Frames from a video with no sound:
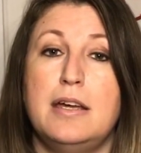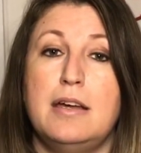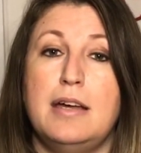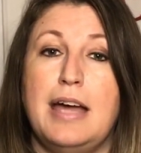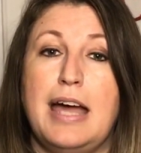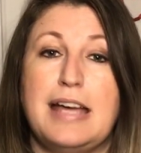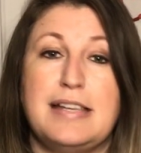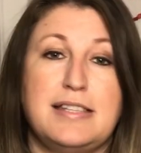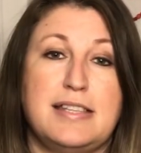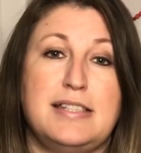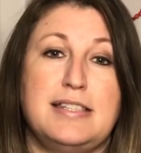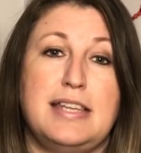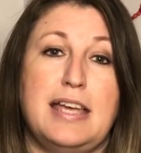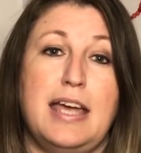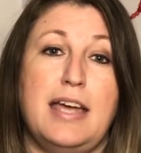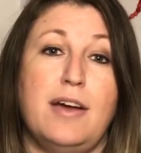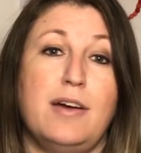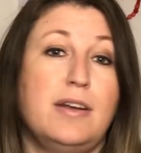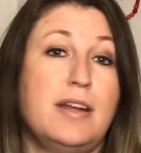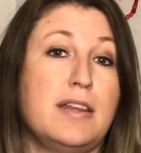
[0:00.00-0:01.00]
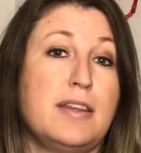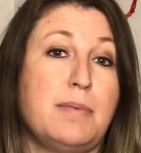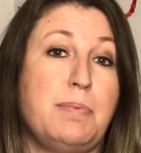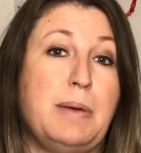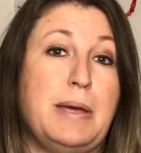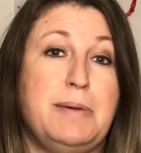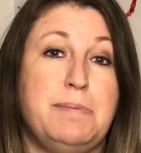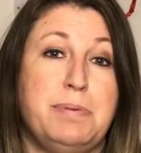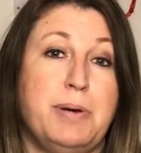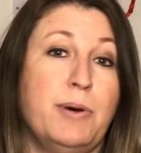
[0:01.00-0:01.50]
As I say, on other
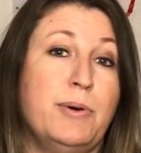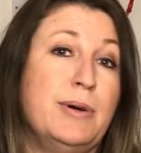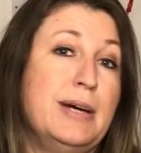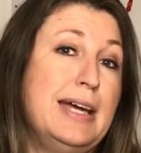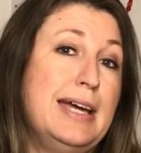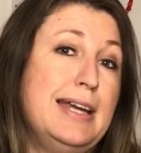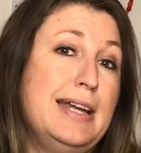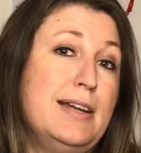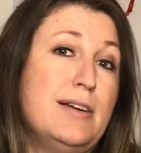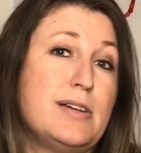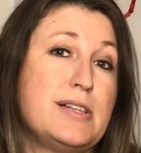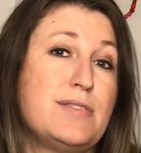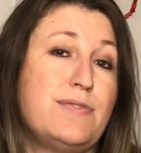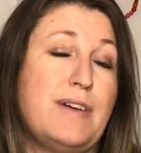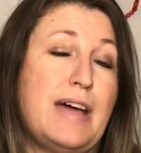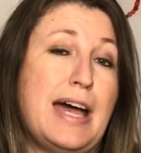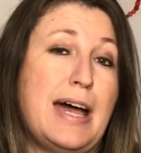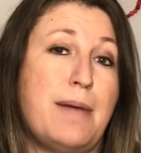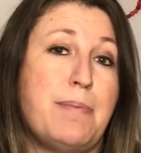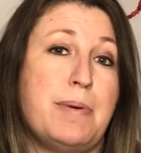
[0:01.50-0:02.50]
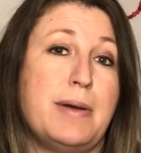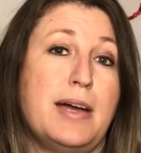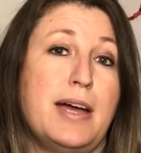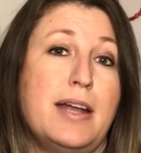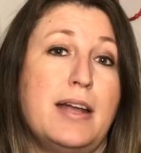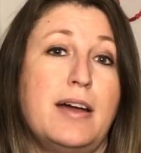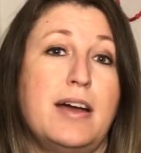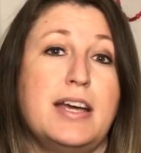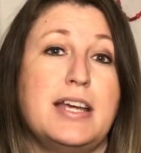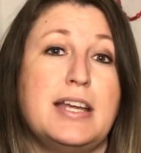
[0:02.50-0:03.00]
people it looks fab,
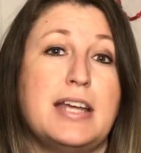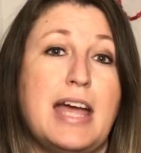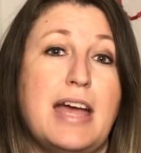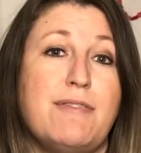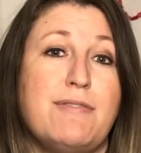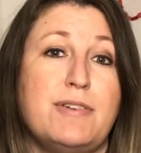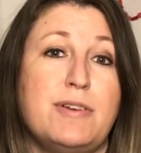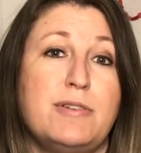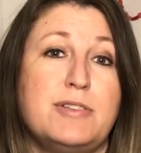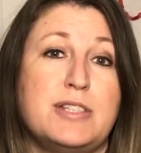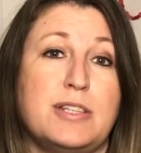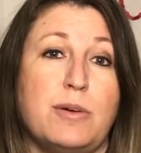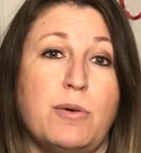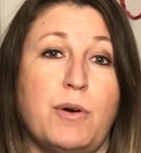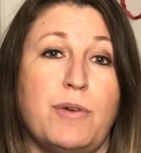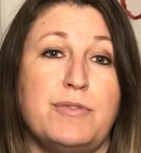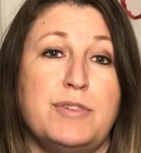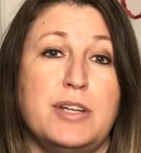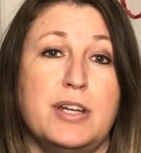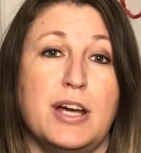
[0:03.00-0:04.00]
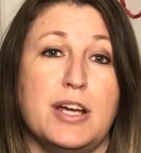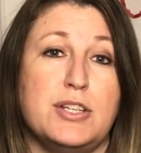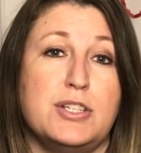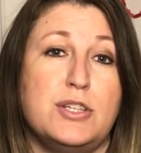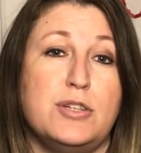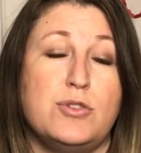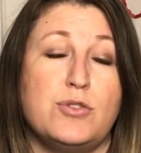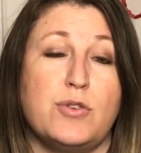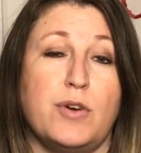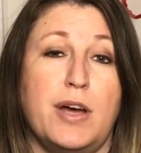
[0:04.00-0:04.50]
and every so often I
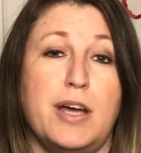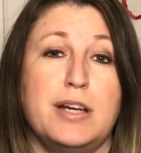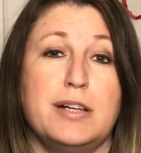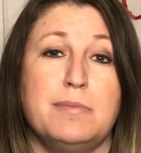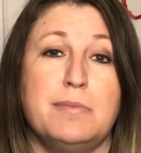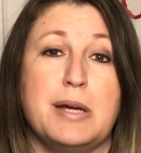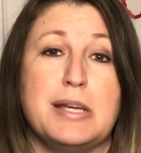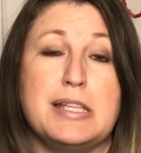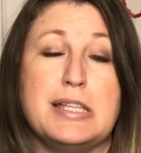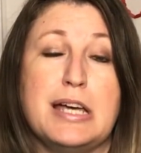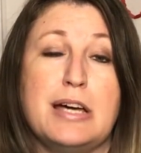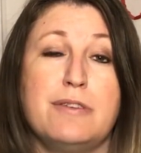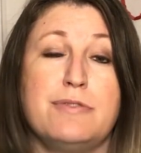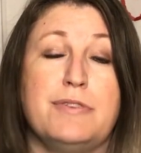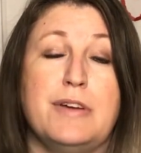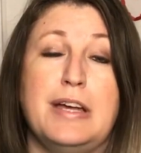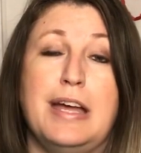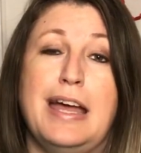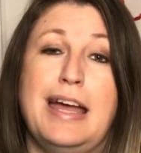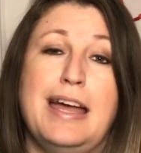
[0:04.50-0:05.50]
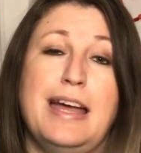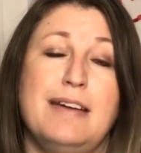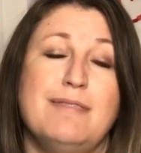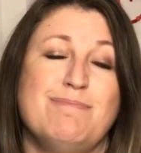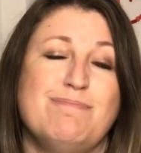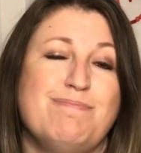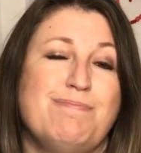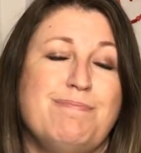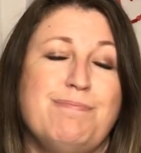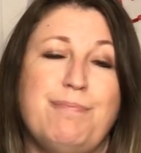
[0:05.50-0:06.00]
do try it on myself,
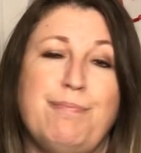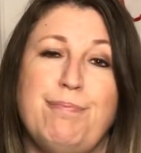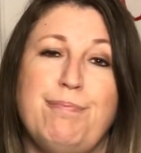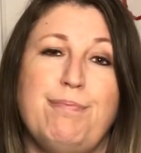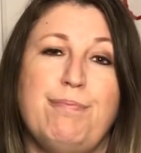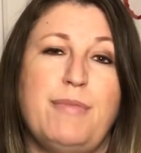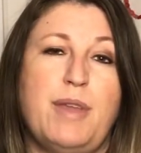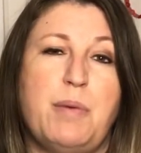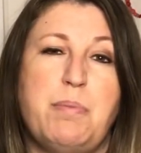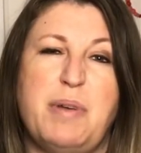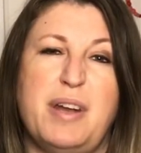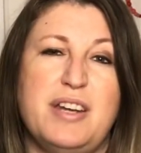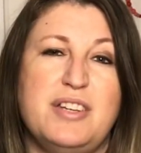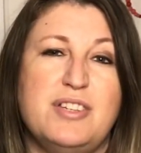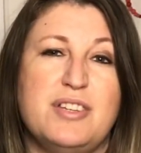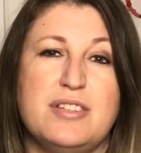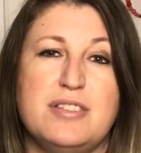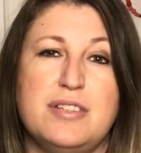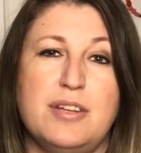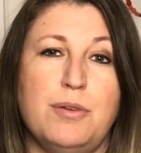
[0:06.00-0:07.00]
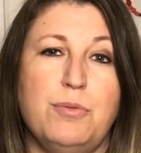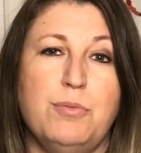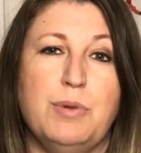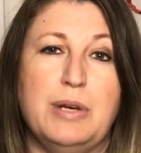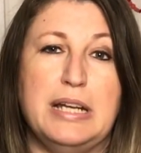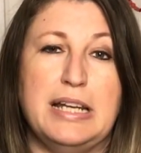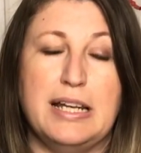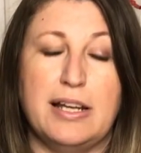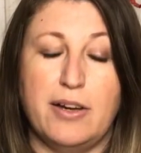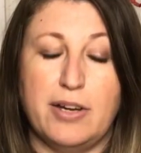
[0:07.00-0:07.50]
but I just don't
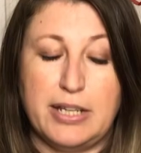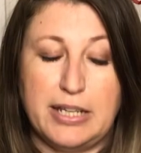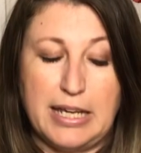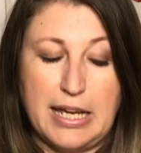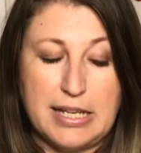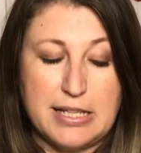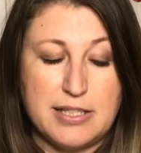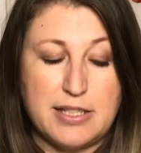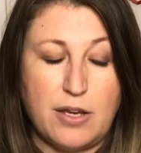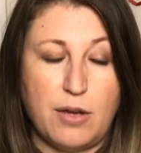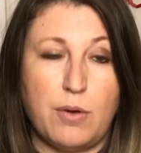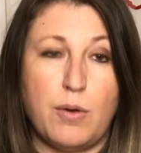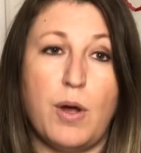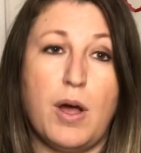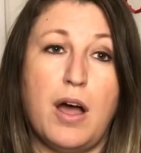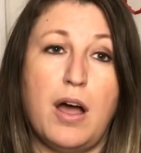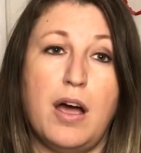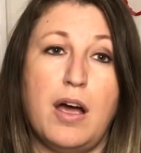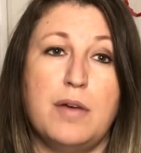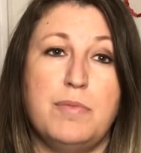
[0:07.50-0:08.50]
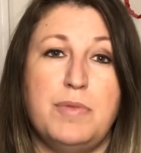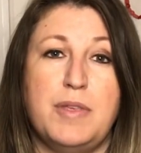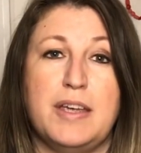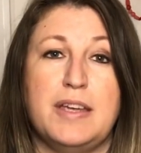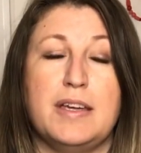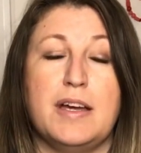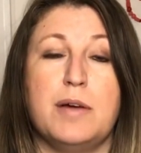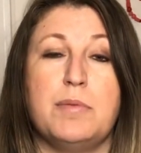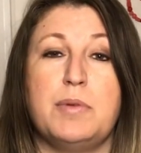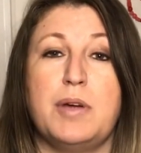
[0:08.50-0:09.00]
really like it. So I
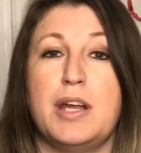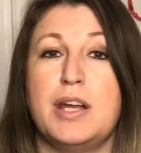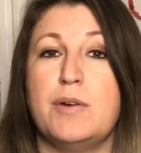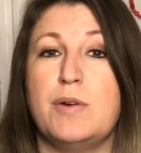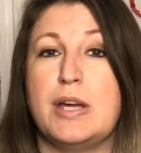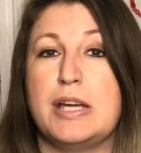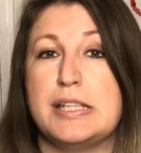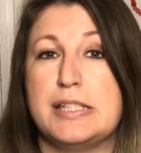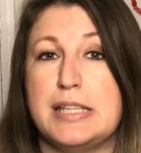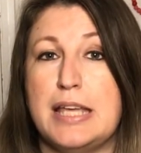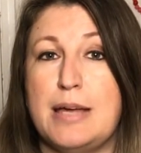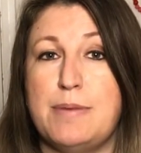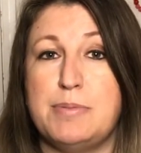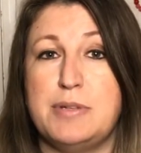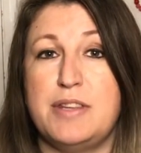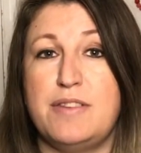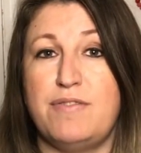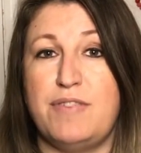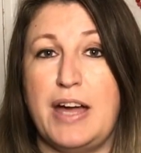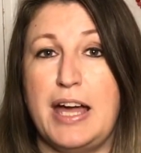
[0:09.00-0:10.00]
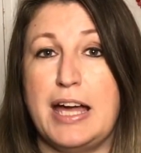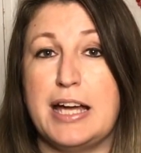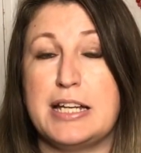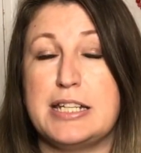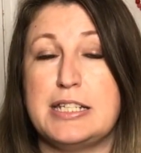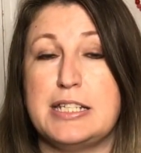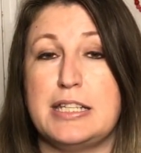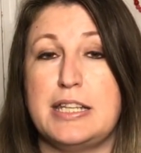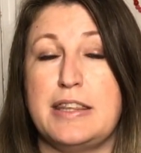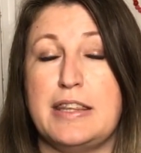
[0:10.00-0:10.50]
think I'm going to accept the
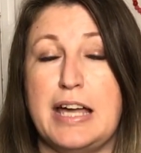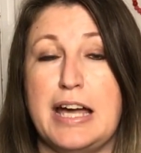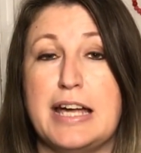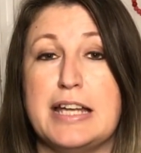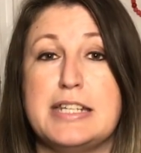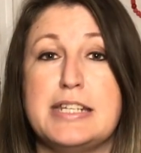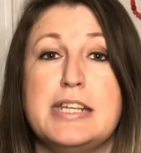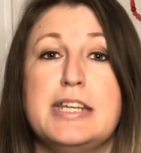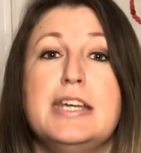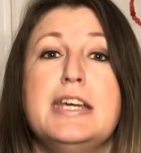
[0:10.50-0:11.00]
fact that